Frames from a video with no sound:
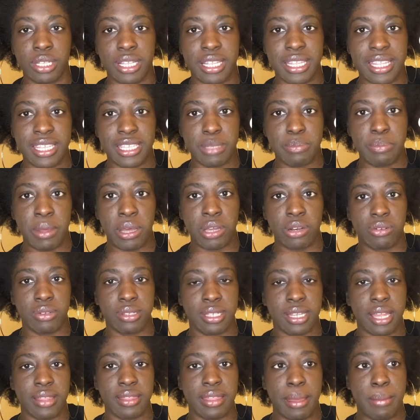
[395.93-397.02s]
And this bottle is
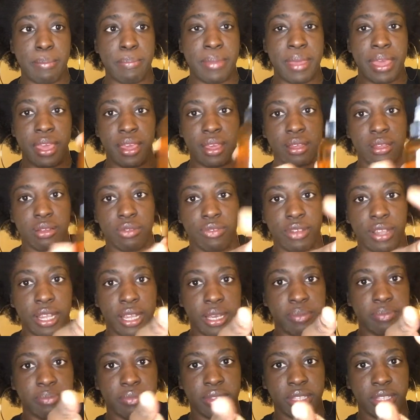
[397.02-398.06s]
not that big, right?